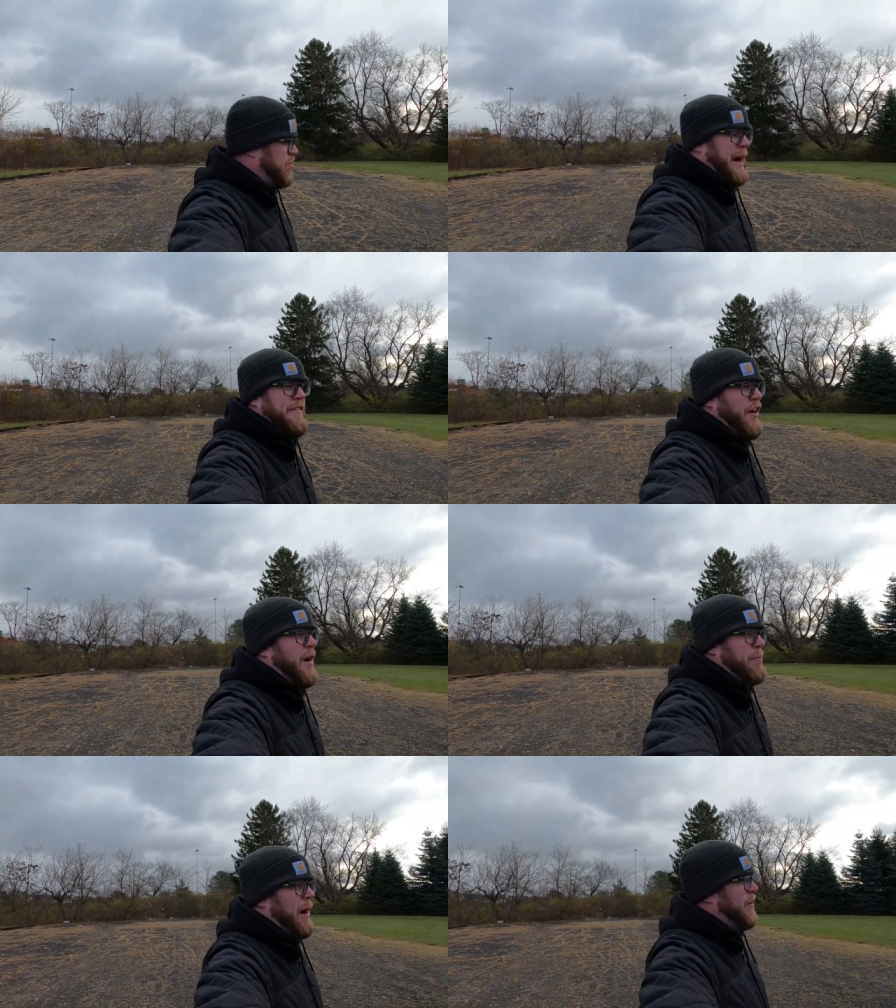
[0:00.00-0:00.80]
by
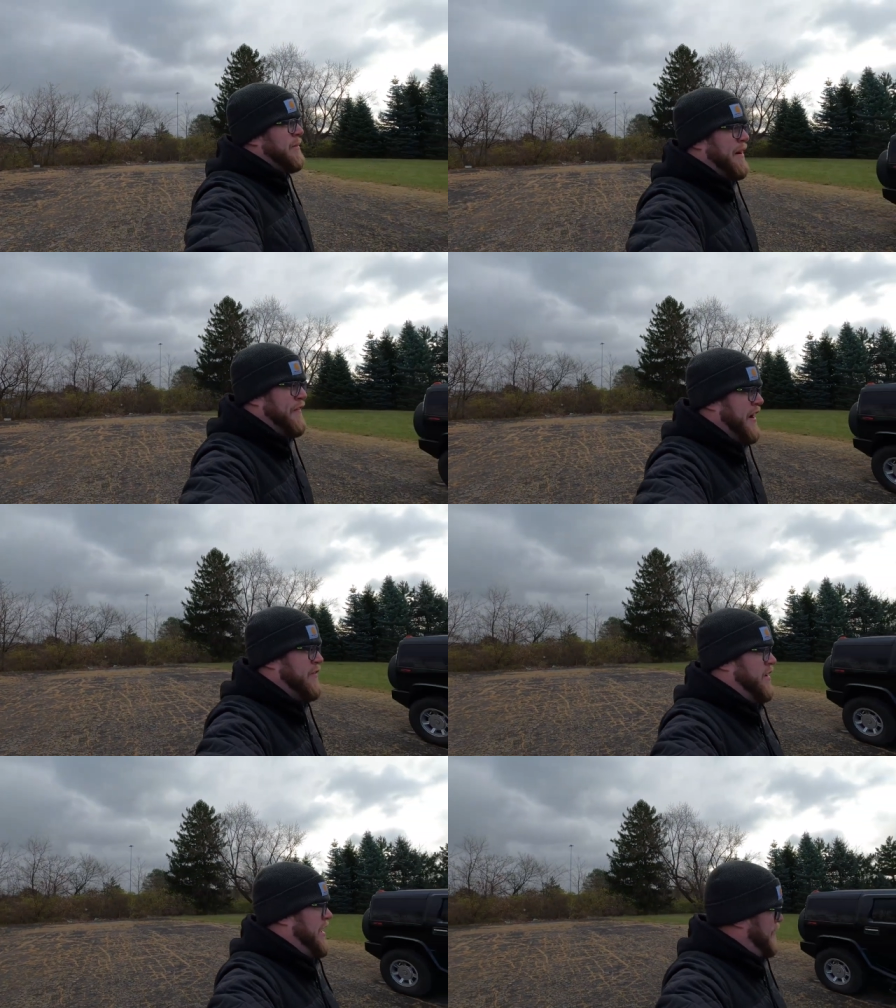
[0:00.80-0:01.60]
far probably my
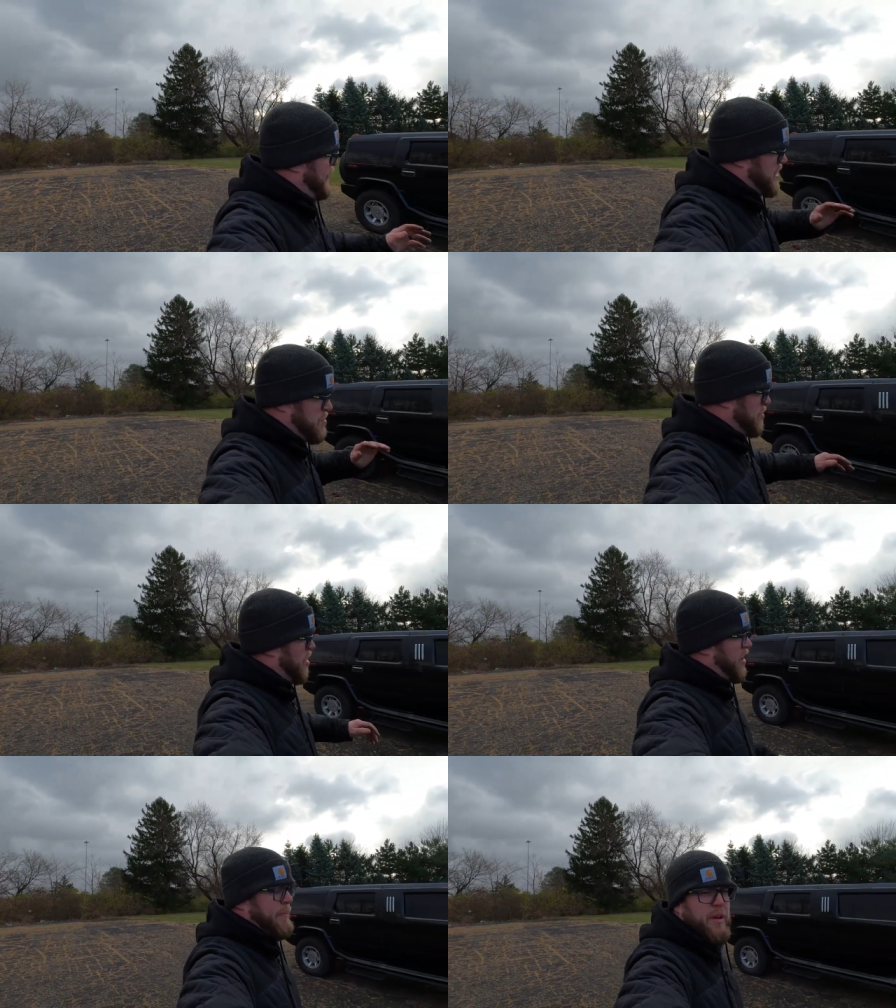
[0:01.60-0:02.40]
favorite, like, Facebook
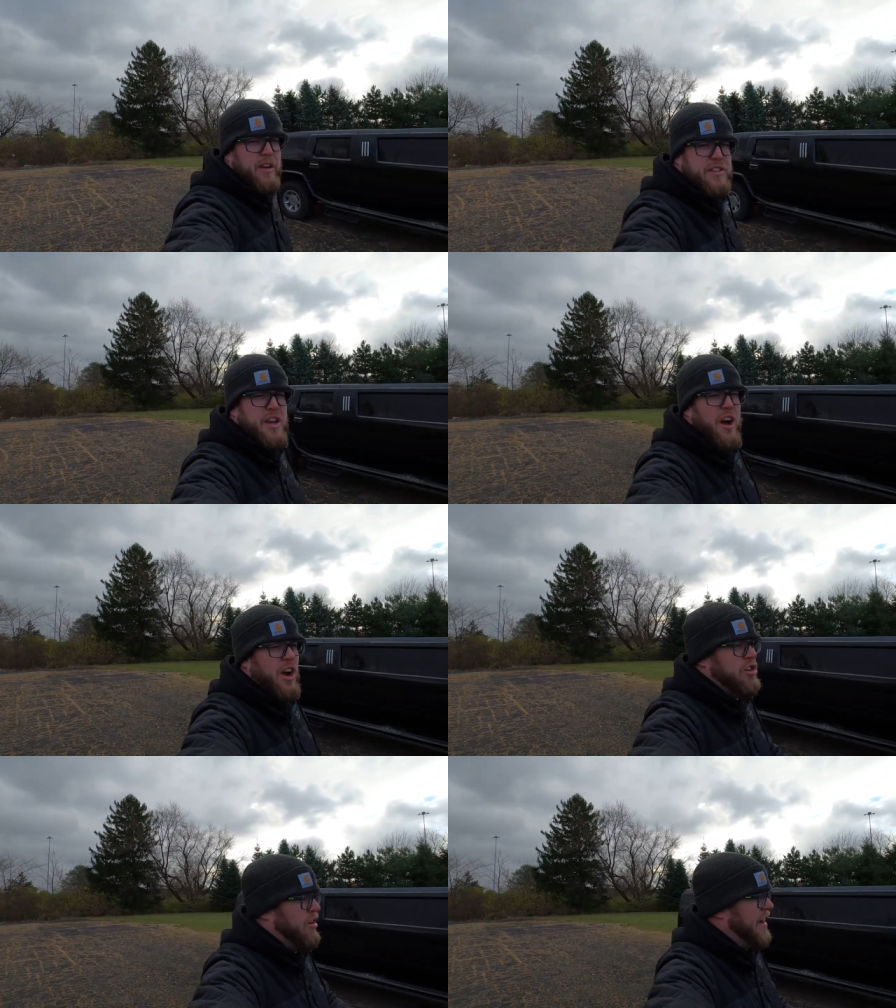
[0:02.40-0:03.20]
Marketplace,
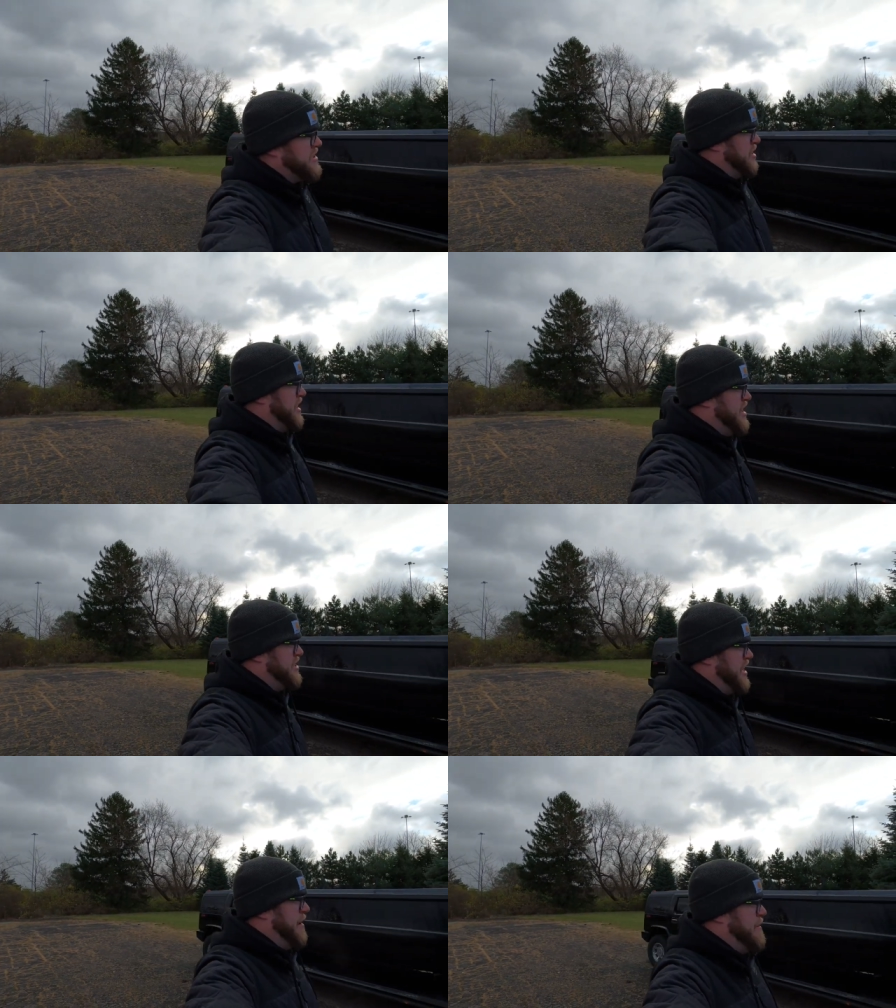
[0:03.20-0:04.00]

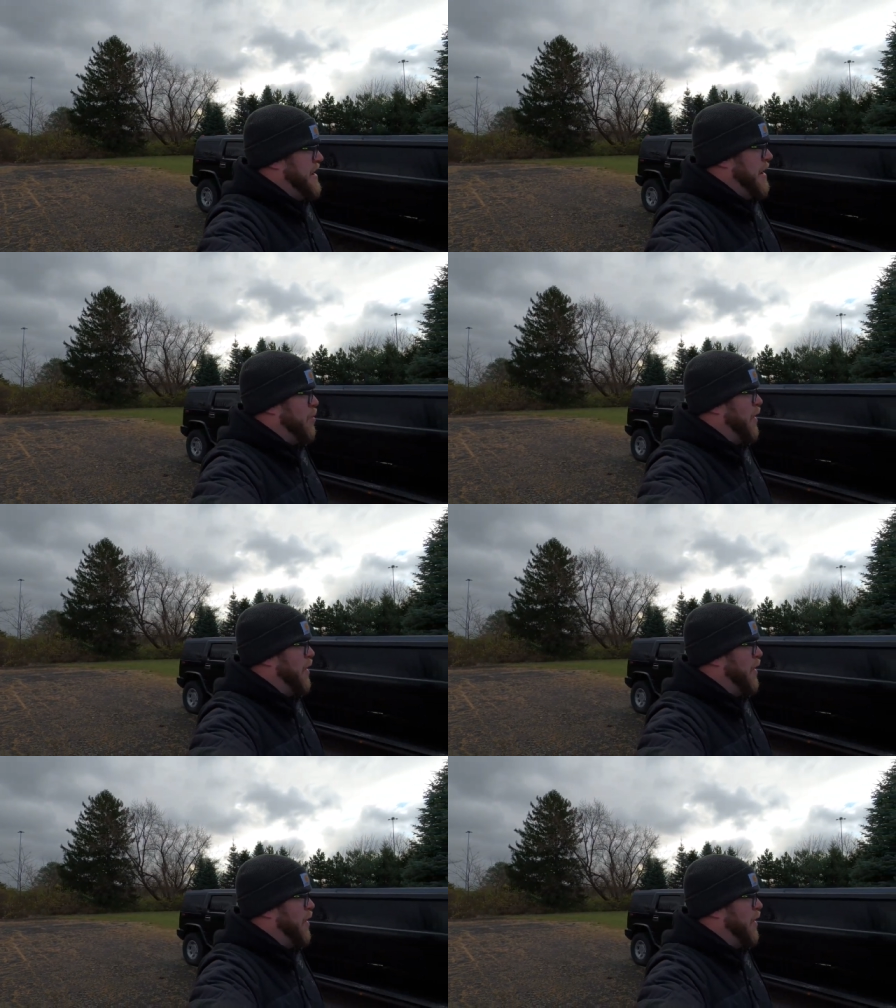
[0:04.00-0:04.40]
Craigslist, hit me up,